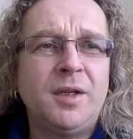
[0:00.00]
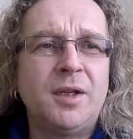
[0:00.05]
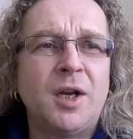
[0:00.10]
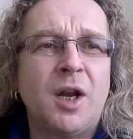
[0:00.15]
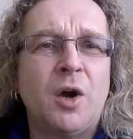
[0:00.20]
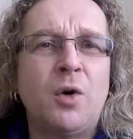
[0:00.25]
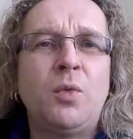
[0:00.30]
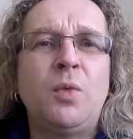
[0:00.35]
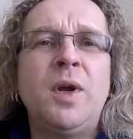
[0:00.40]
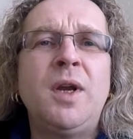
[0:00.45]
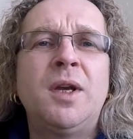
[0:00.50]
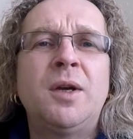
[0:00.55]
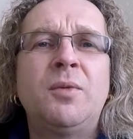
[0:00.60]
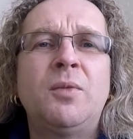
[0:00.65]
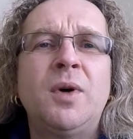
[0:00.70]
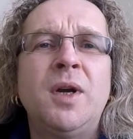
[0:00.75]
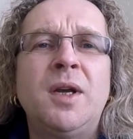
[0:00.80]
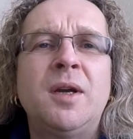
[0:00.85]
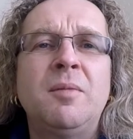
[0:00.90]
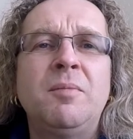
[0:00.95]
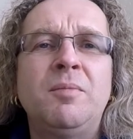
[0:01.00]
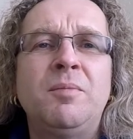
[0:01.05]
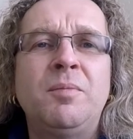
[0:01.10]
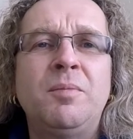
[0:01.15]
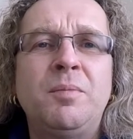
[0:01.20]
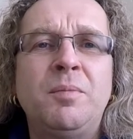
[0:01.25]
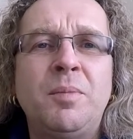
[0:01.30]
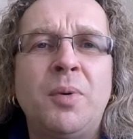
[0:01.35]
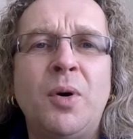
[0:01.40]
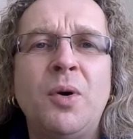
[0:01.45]
know, we can
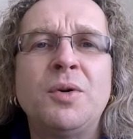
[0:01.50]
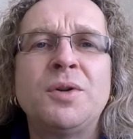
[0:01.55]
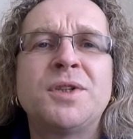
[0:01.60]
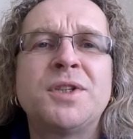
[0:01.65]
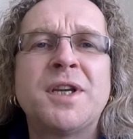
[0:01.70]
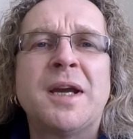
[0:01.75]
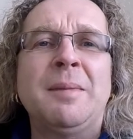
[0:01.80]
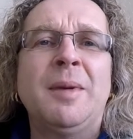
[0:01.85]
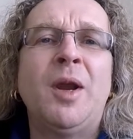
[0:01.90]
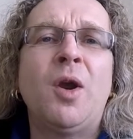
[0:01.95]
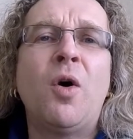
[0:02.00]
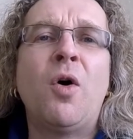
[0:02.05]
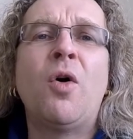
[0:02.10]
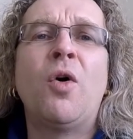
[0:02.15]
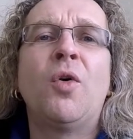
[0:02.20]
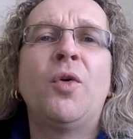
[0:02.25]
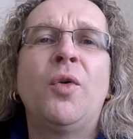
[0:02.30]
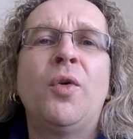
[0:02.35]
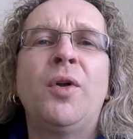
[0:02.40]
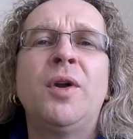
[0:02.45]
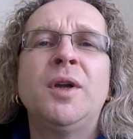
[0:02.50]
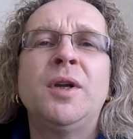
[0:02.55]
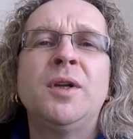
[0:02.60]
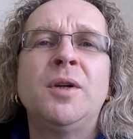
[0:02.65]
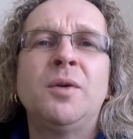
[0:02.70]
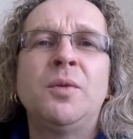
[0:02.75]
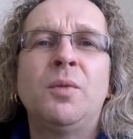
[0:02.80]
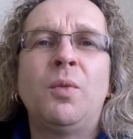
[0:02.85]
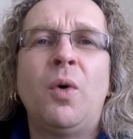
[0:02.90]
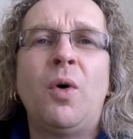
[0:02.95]
put something on
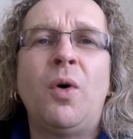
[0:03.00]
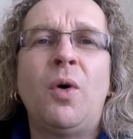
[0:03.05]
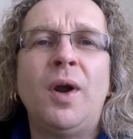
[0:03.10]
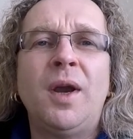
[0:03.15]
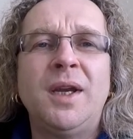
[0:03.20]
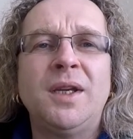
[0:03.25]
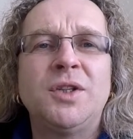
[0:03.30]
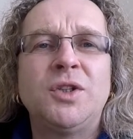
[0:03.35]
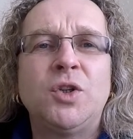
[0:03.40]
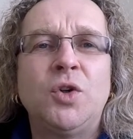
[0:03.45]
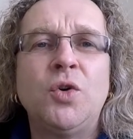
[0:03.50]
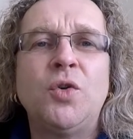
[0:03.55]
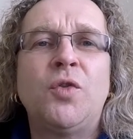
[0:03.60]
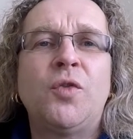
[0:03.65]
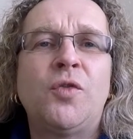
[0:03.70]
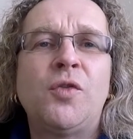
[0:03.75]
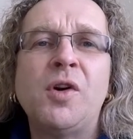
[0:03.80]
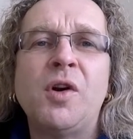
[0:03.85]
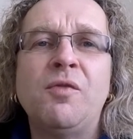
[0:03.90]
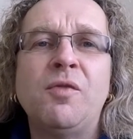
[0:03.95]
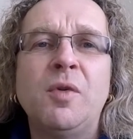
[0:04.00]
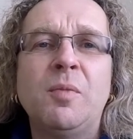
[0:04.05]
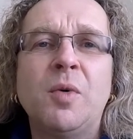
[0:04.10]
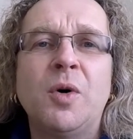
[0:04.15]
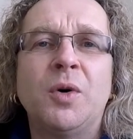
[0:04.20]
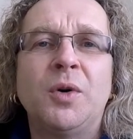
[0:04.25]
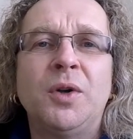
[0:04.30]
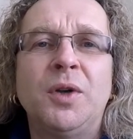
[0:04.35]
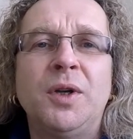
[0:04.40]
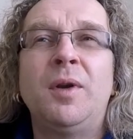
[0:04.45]
what is good for
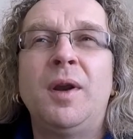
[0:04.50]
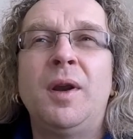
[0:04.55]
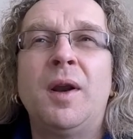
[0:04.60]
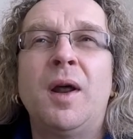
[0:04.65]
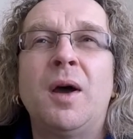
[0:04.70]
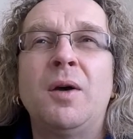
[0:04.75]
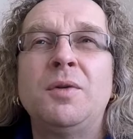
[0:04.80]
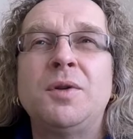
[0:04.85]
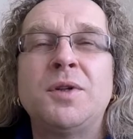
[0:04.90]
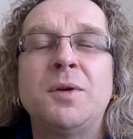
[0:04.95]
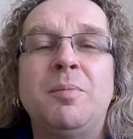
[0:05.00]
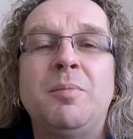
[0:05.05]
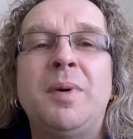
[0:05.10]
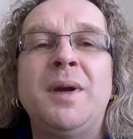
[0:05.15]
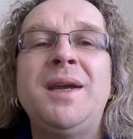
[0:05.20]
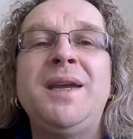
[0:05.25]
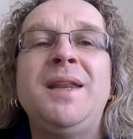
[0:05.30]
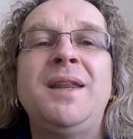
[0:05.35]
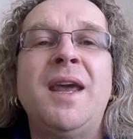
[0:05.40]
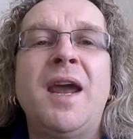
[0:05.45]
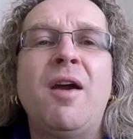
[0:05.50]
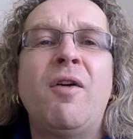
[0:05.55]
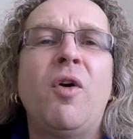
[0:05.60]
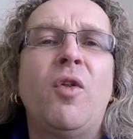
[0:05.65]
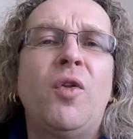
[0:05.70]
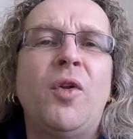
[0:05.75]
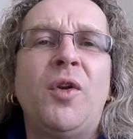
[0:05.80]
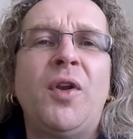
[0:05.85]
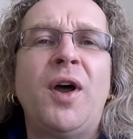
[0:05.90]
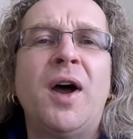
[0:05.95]
everybody, you know, to be there
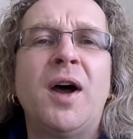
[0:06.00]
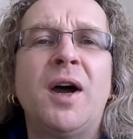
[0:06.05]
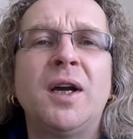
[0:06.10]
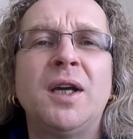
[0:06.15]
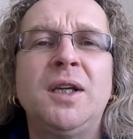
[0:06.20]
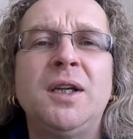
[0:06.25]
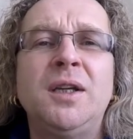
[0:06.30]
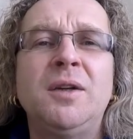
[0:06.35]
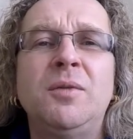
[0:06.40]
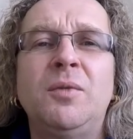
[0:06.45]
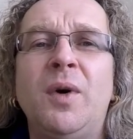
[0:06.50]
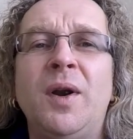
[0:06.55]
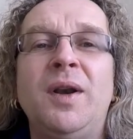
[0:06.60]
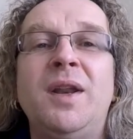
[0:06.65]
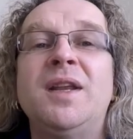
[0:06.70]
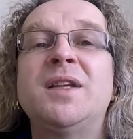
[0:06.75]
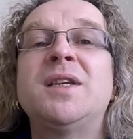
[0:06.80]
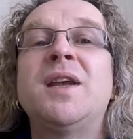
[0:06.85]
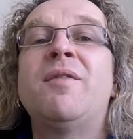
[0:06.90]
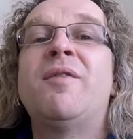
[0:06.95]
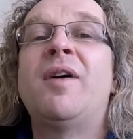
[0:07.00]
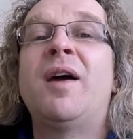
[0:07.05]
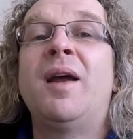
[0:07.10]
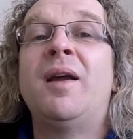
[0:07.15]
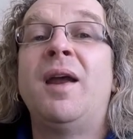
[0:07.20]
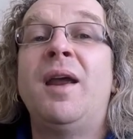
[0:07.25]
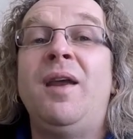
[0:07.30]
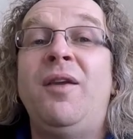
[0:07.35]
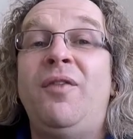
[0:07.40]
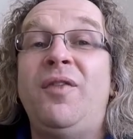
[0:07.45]
on the day
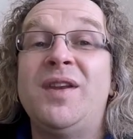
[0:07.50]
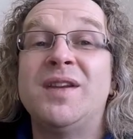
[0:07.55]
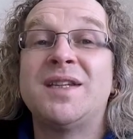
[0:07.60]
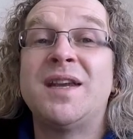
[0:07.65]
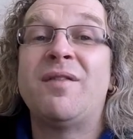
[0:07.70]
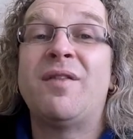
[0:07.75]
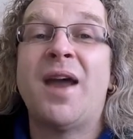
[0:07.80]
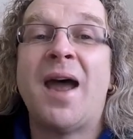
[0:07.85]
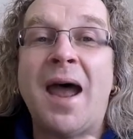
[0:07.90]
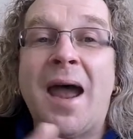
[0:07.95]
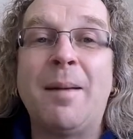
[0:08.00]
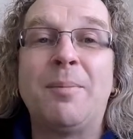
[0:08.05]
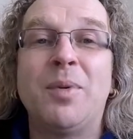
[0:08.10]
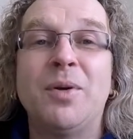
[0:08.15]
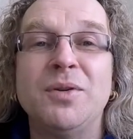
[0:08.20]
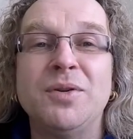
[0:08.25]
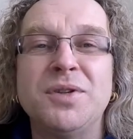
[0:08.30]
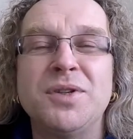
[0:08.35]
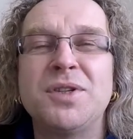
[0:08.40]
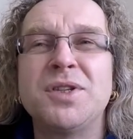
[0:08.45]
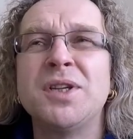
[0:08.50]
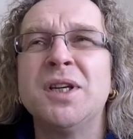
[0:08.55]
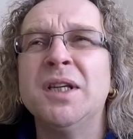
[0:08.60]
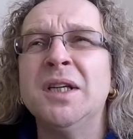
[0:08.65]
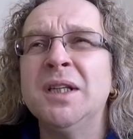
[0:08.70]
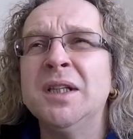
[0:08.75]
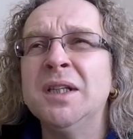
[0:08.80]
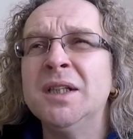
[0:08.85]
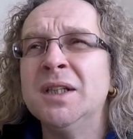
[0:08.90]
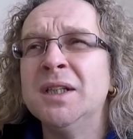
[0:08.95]
if this ever happens.
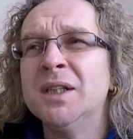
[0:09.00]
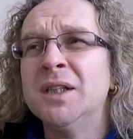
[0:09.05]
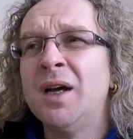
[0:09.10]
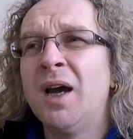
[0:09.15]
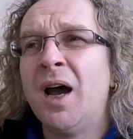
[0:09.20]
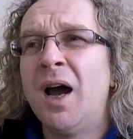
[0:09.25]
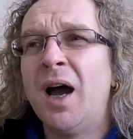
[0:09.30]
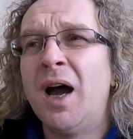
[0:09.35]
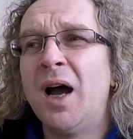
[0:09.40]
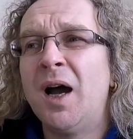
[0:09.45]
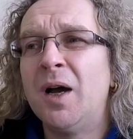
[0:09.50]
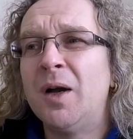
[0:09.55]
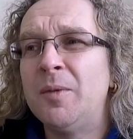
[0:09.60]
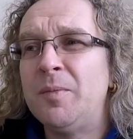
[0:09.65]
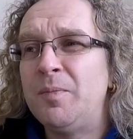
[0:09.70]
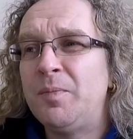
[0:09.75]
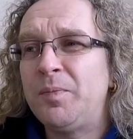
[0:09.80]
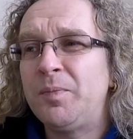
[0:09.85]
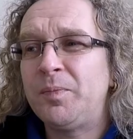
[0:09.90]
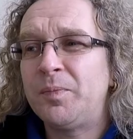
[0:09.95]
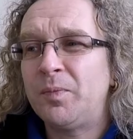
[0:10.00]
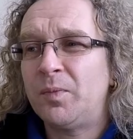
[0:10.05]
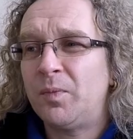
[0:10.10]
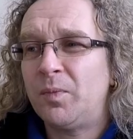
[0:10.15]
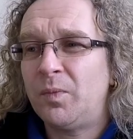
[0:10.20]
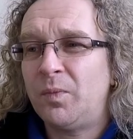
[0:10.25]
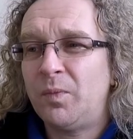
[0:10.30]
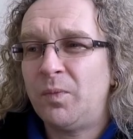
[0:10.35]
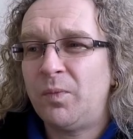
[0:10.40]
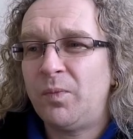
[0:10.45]

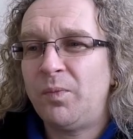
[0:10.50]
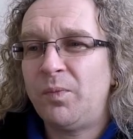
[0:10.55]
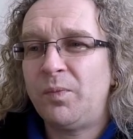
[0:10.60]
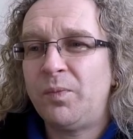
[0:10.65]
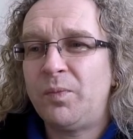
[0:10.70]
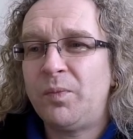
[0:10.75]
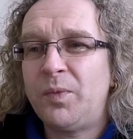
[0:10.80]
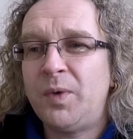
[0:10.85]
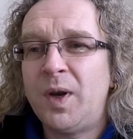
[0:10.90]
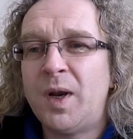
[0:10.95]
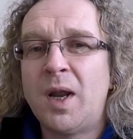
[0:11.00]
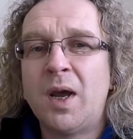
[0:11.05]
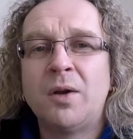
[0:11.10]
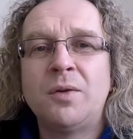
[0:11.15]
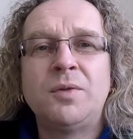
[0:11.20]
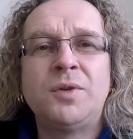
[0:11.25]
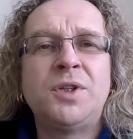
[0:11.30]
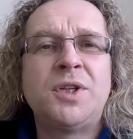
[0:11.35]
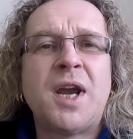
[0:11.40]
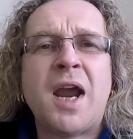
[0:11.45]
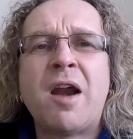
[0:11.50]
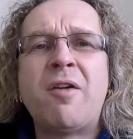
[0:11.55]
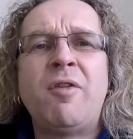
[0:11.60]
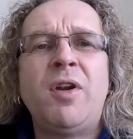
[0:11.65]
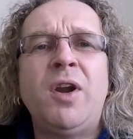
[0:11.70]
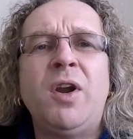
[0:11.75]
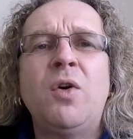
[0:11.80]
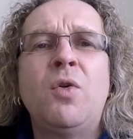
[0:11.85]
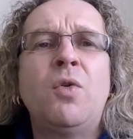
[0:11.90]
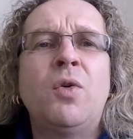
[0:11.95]
You know,
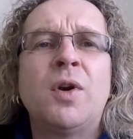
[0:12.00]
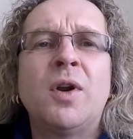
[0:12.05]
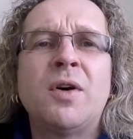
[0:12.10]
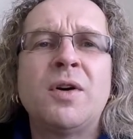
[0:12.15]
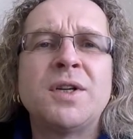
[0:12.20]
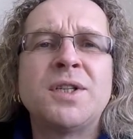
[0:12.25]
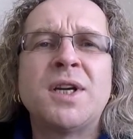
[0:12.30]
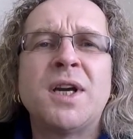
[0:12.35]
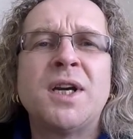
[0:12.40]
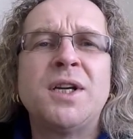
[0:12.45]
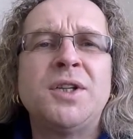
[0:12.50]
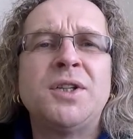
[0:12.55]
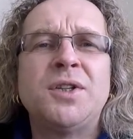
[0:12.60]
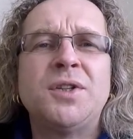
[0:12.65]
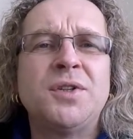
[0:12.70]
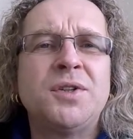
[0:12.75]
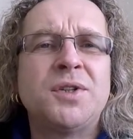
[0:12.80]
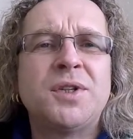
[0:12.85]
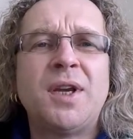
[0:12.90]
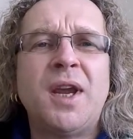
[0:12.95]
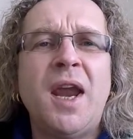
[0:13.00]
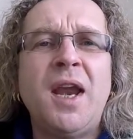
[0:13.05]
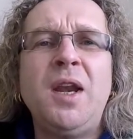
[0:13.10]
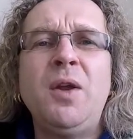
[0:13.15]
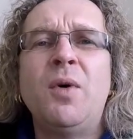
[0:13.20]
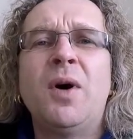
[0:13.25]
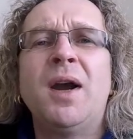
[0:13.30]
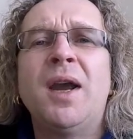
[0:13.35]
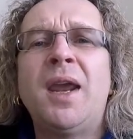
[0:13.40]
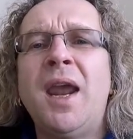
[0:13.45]
charity organisations,
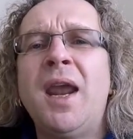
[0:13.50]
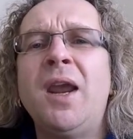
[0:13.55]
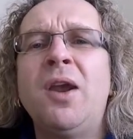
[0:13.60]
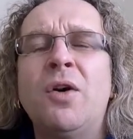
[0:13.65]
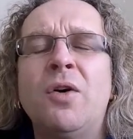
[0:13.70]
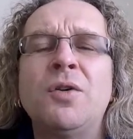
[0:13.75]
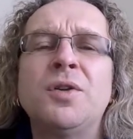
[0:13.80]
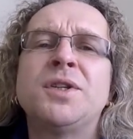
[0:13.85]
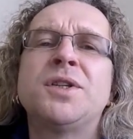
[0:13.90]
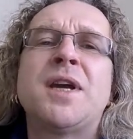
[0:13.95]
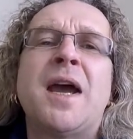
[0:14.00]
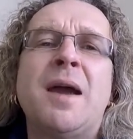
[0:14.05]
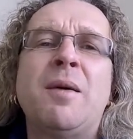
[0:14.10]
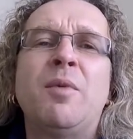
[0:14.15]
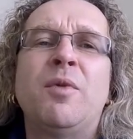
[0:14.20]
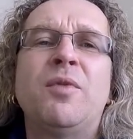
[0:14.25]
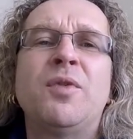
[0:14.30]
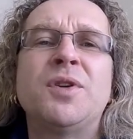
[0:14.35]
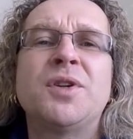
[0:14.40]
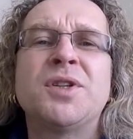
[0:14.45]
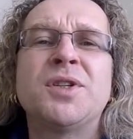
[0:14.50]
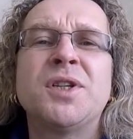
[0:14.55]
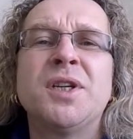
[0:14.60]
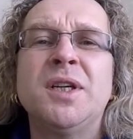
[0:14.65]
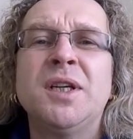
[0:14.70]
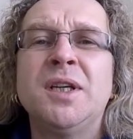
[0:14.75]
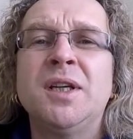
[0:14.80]
anyone, get in contact with us.